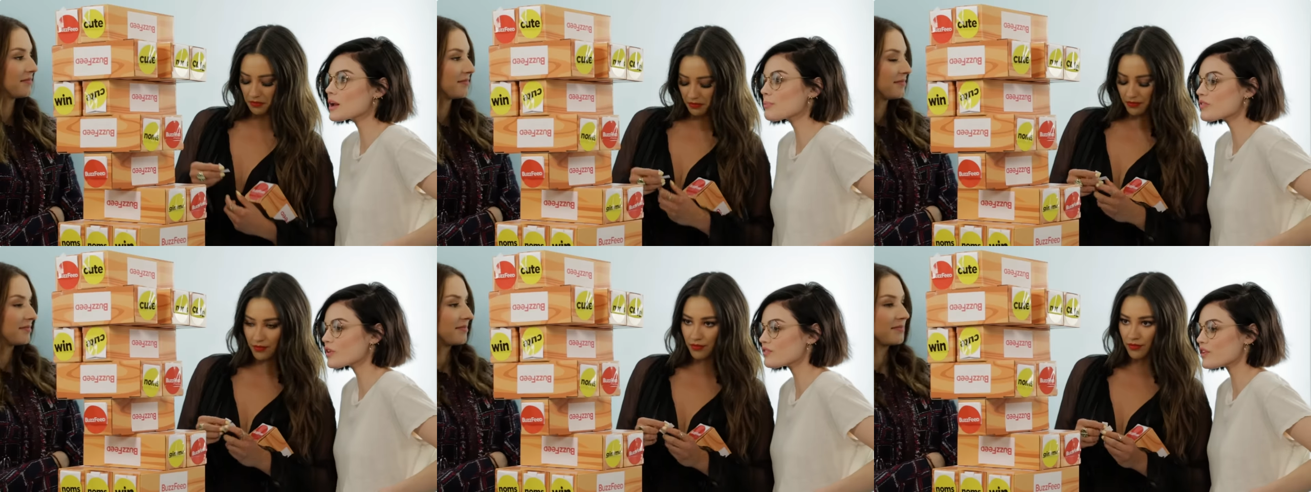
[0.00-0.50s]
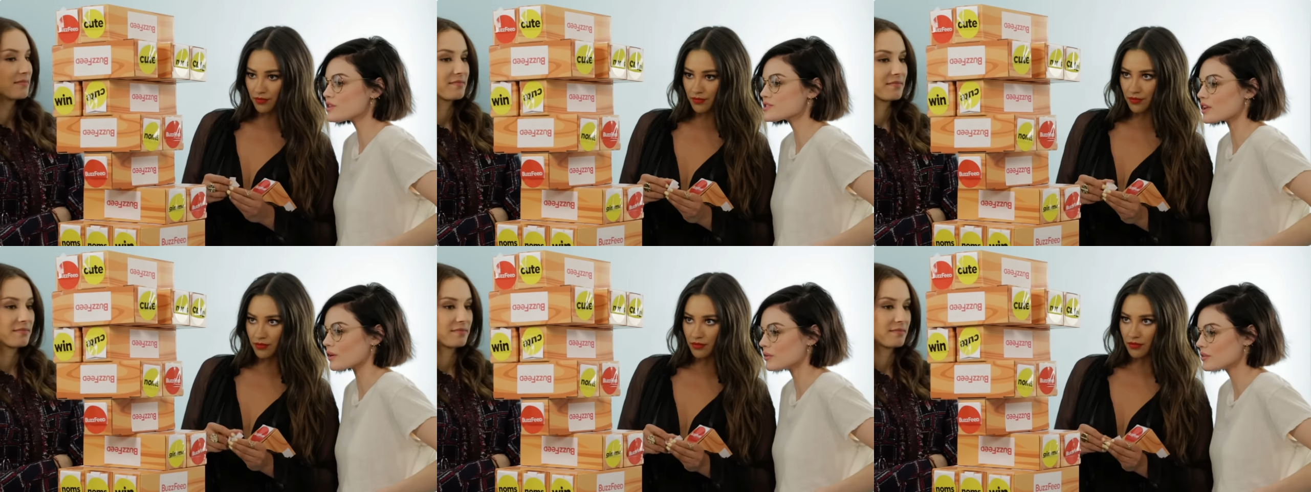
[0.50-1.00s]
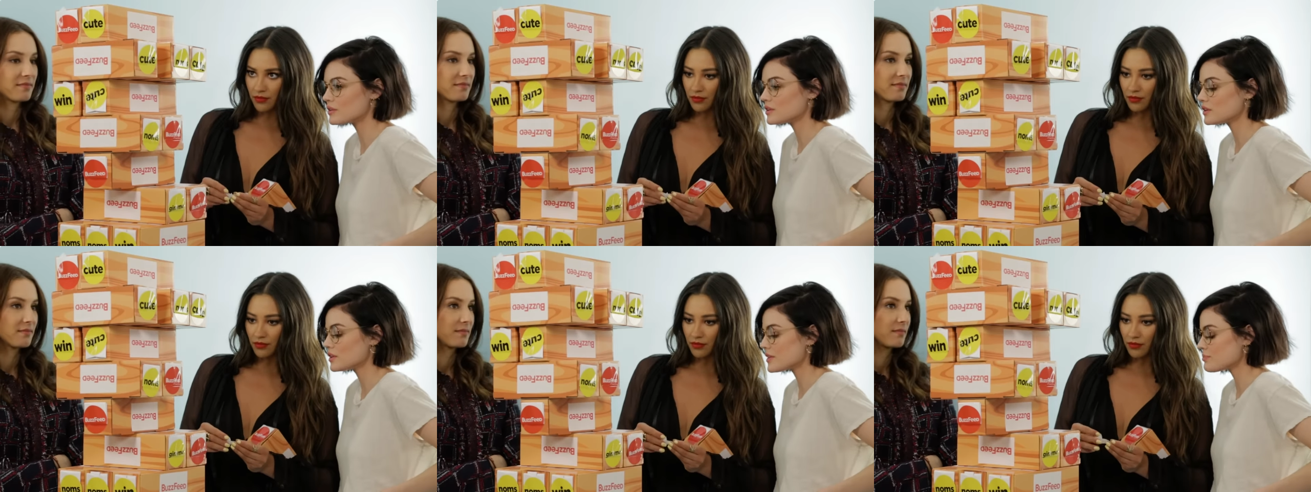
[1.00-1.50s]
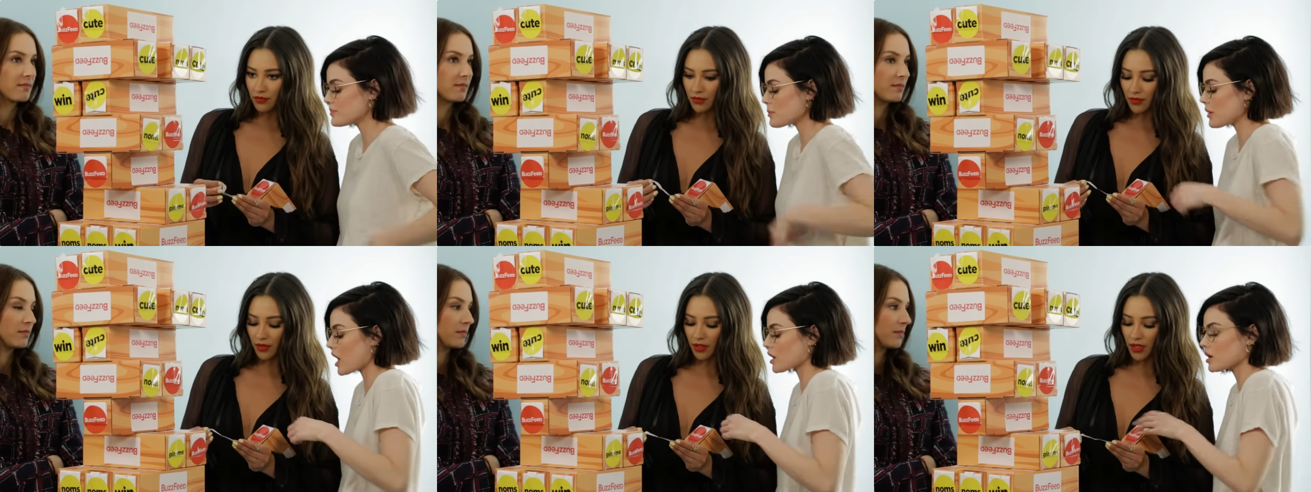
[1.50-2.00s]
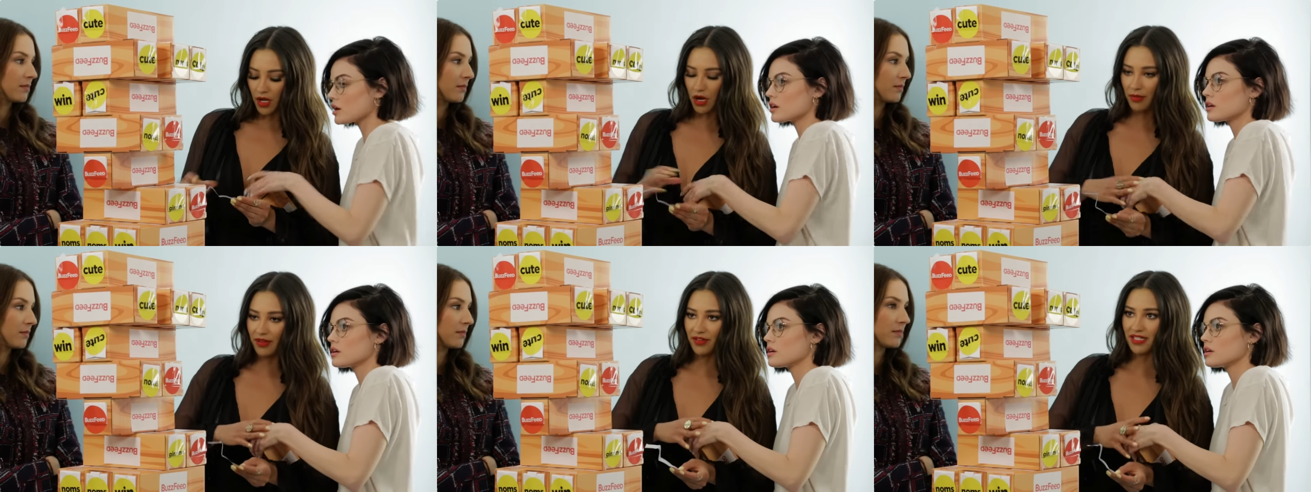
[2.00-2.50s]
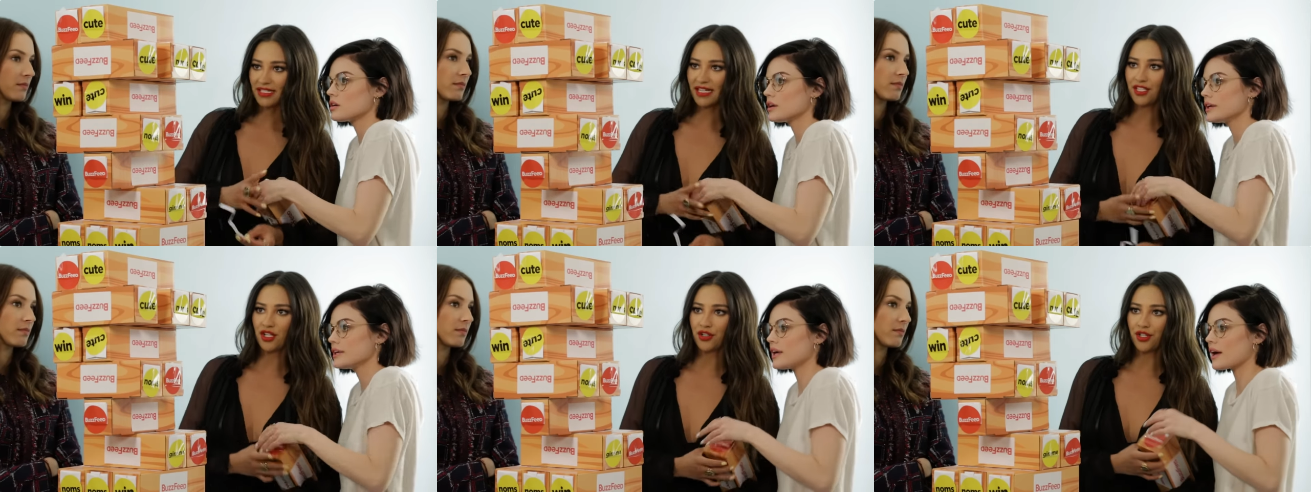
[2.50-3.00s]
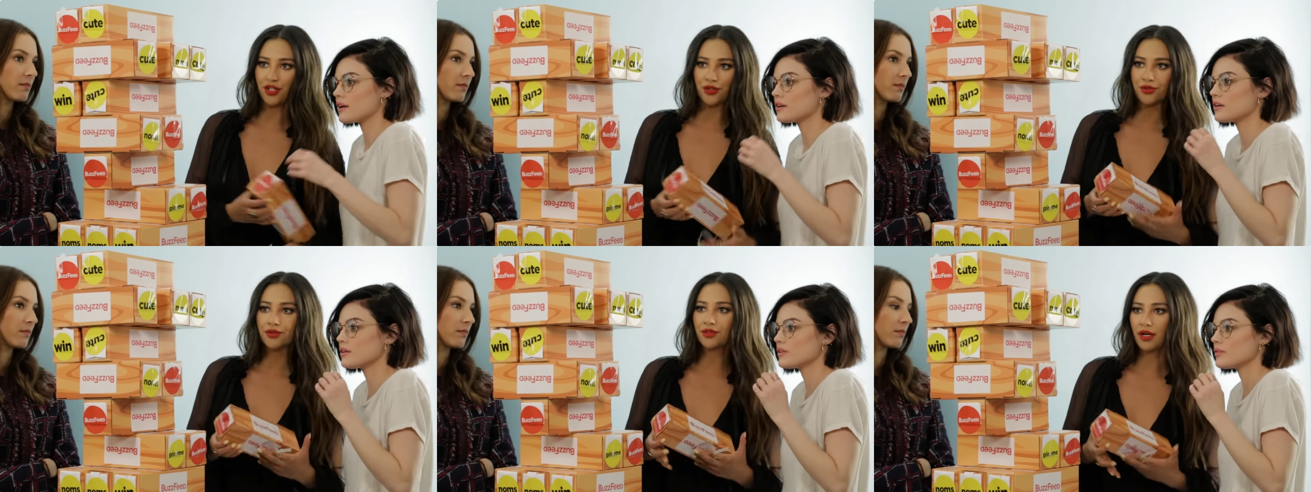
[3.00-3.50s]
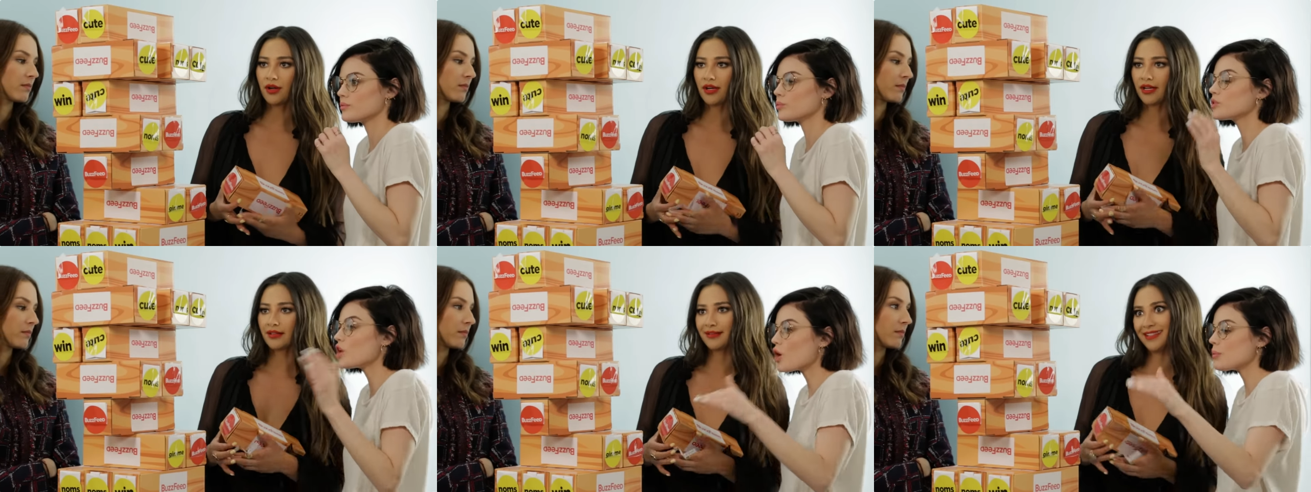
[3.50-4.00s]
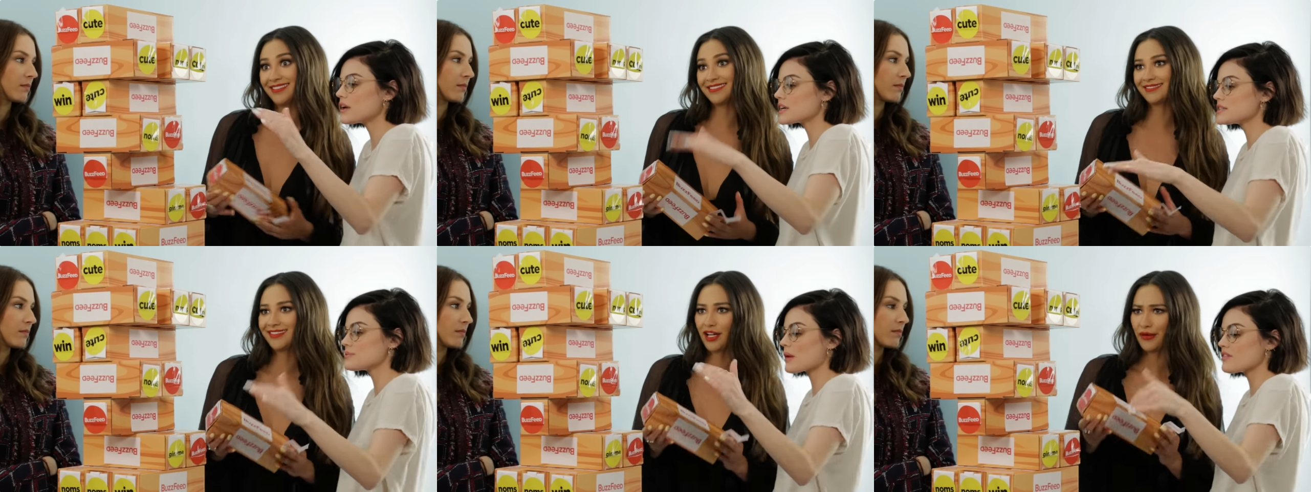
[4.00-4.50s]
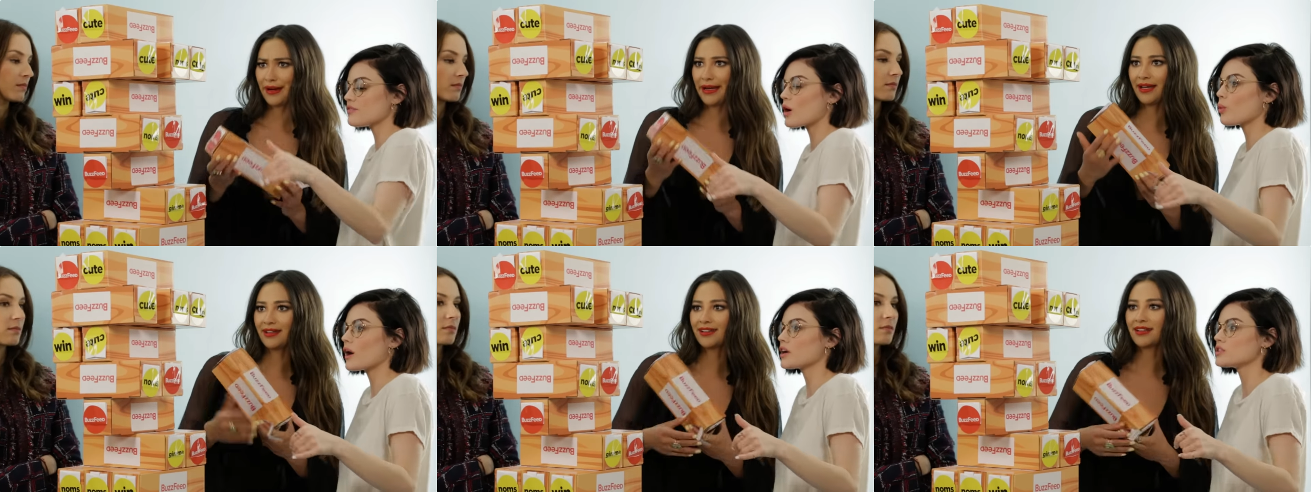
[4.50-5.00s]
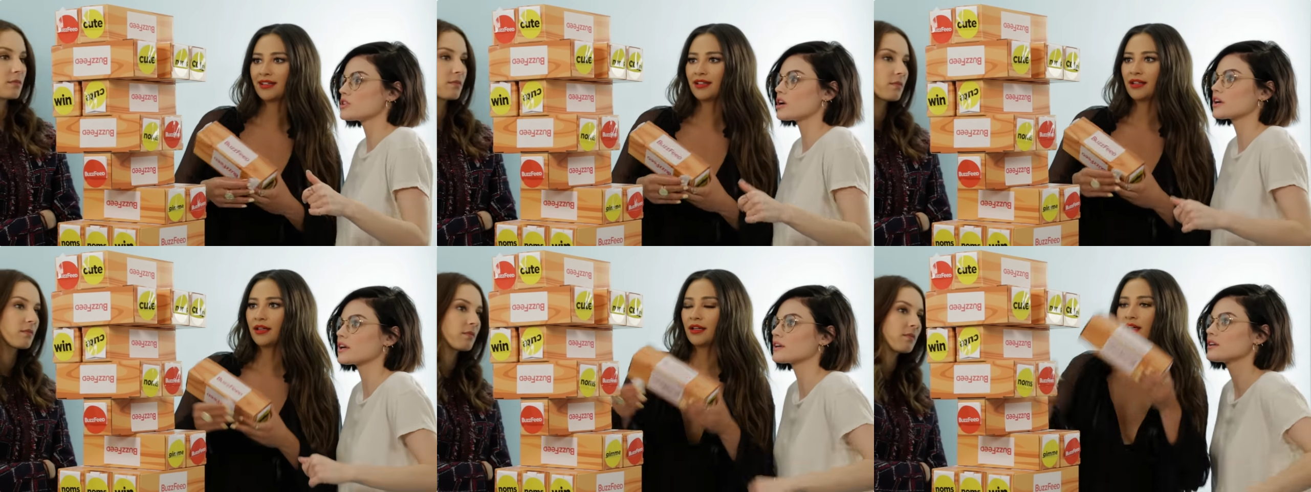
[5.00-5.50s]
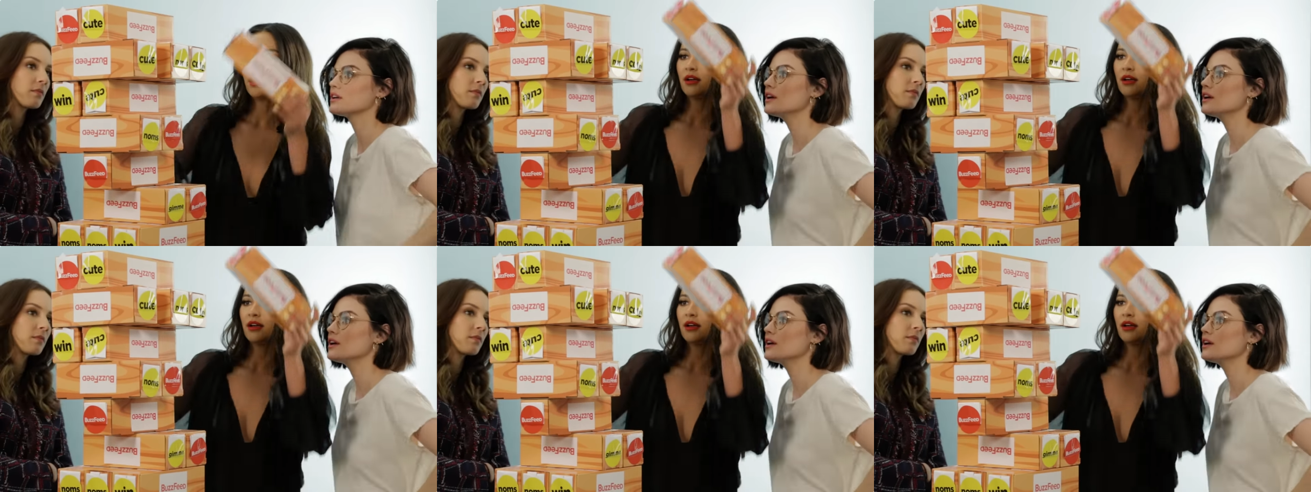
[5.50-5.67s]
Speaker 1: it up before it falls, though. The, the block. Oh, because then it's on yeah. you? Okay. Well, no, because it might fall while you're talking.